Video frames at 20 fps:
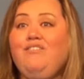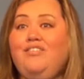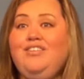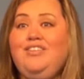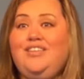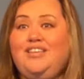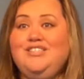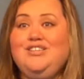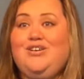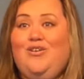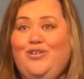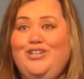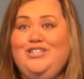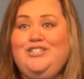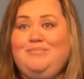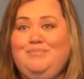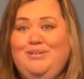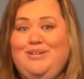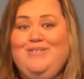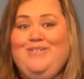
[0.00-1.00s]
everything's going
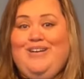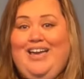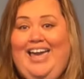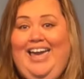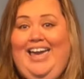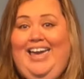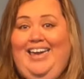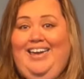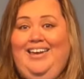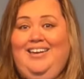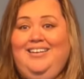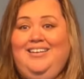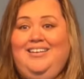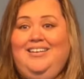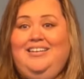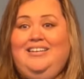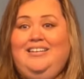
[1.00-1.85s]
to be okay.